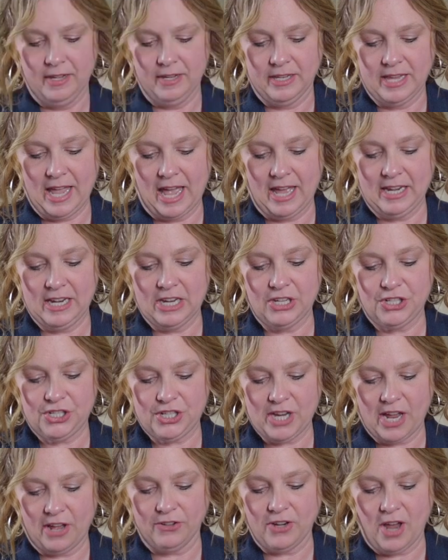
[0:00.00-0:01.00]
Yet it
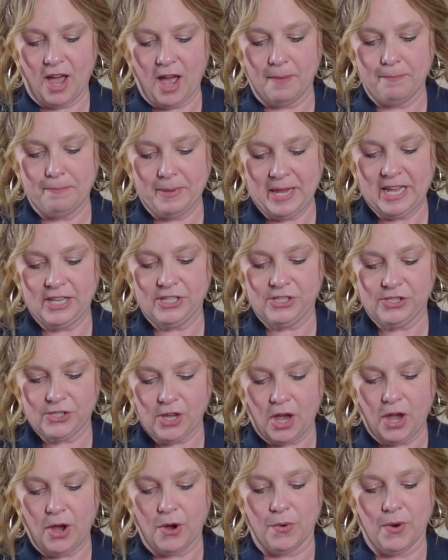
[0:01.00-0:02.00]
shall not be
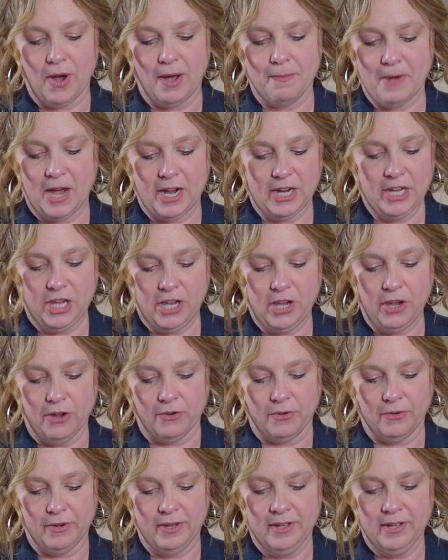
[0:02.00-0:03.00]
so among
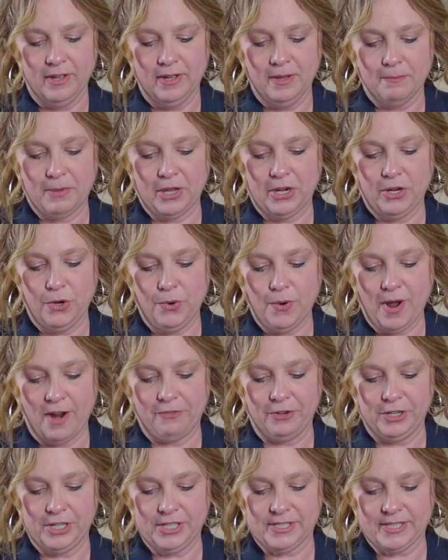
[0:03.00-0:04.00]
you, but
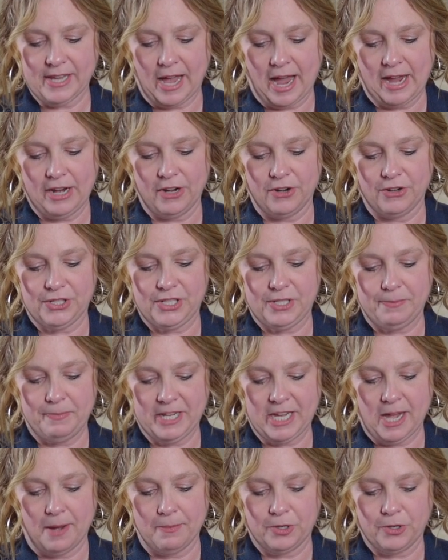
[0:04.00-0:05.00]
whoever desires to
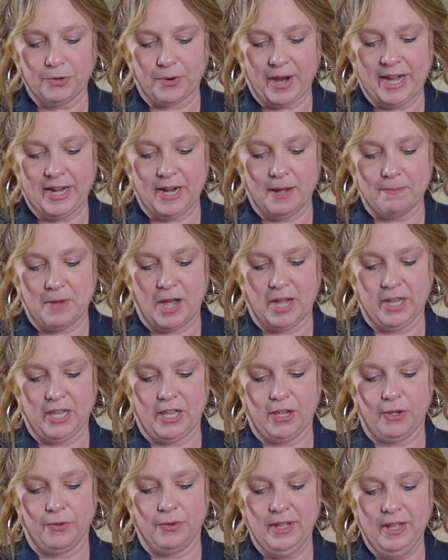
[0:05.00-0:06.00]
become great
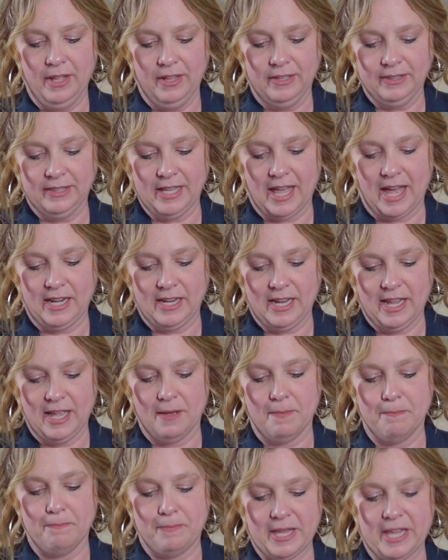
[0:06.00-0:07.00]
among you, let
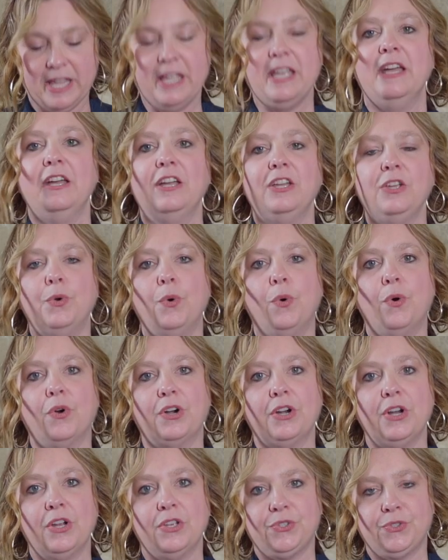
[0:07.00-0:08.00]
him be
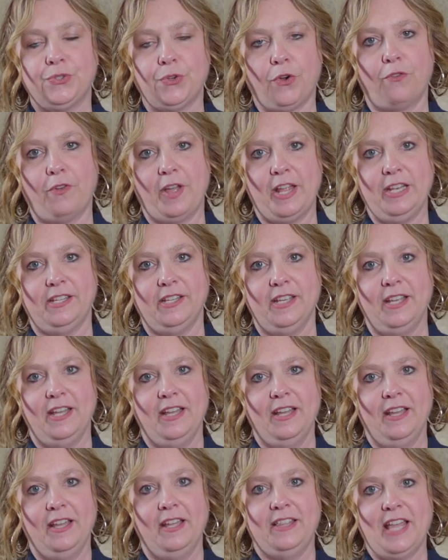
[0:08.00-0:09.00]
your servant."
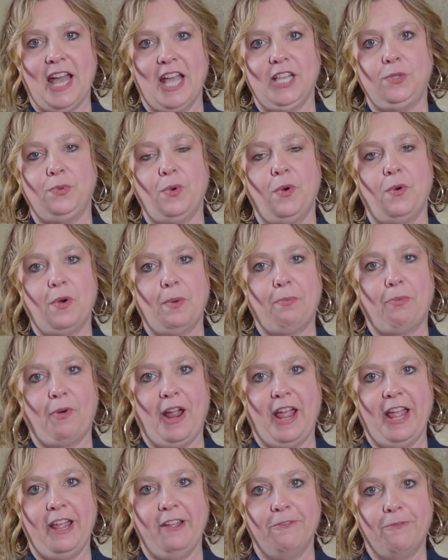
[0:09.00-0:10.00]
That's what we're
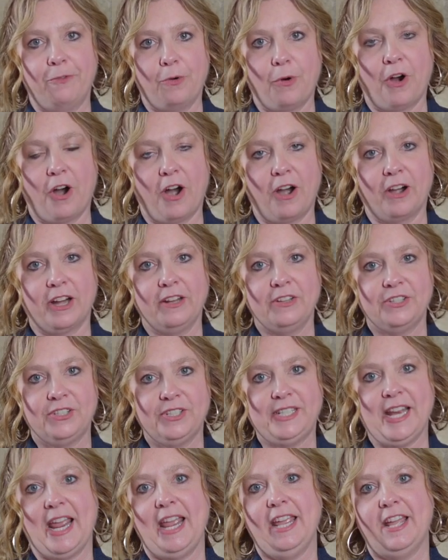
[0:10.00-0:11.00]
praying for our
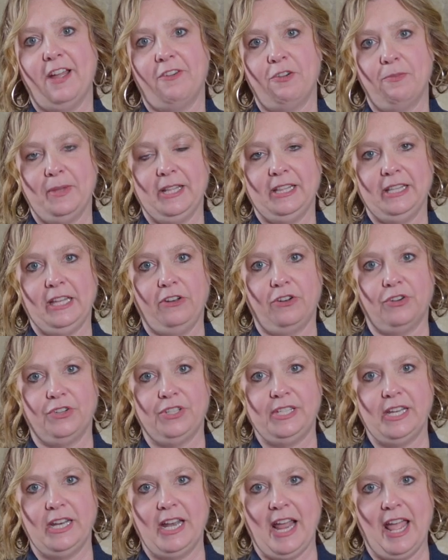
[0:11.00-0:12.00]
state government
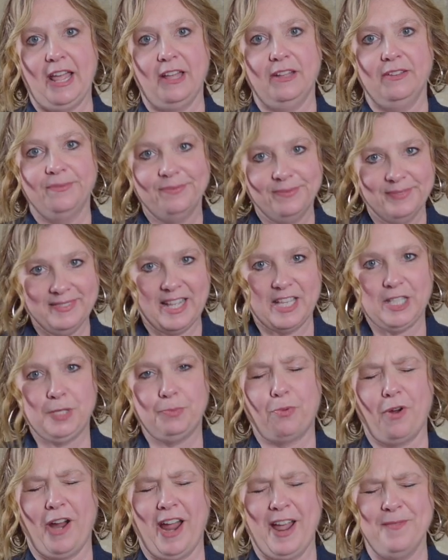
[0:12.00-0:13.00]
leaders today.
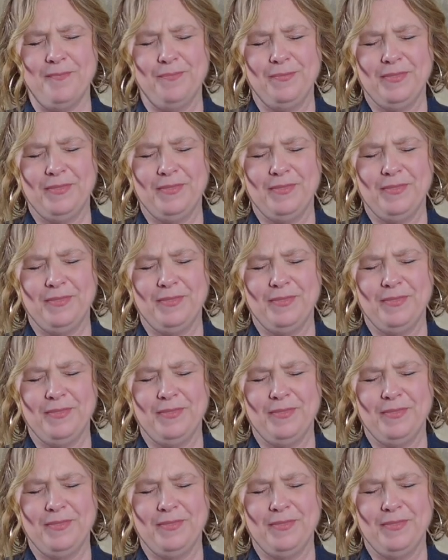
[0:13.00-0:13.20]
Let's pray.